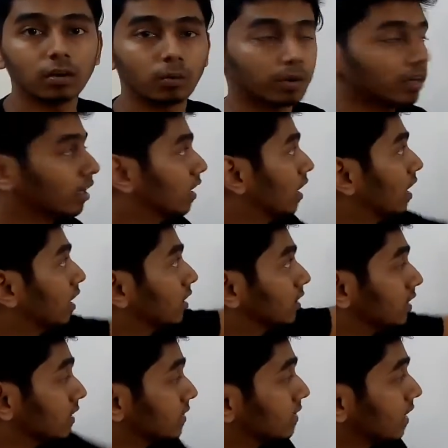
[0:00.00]
okay,
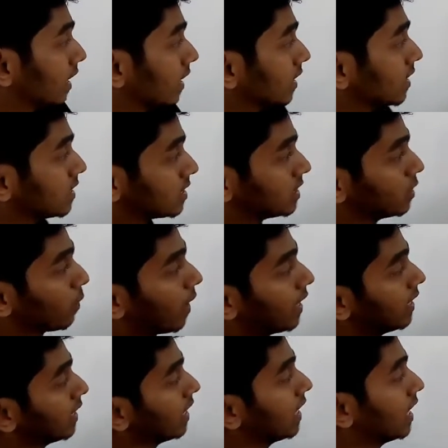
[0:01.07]
this line is
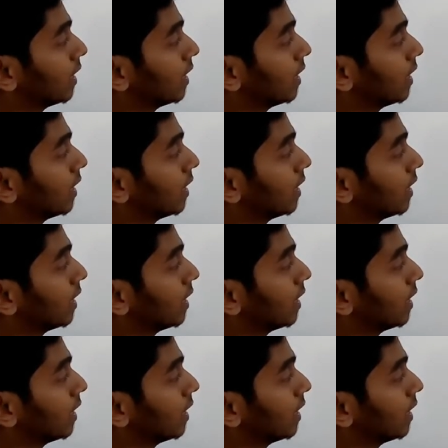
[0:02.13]
dividing